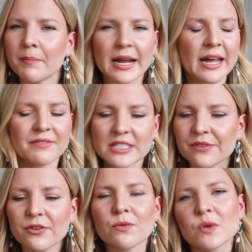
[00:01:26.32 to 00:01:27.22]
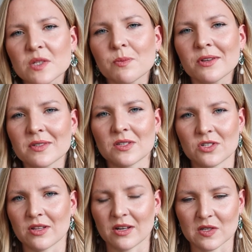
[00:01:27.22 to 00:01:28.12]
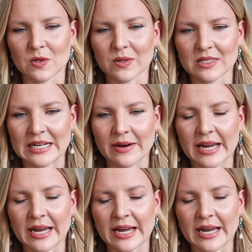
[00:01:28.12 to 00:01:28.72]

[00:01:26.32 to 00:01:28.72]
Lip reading: but I have different responses to those thoughts now.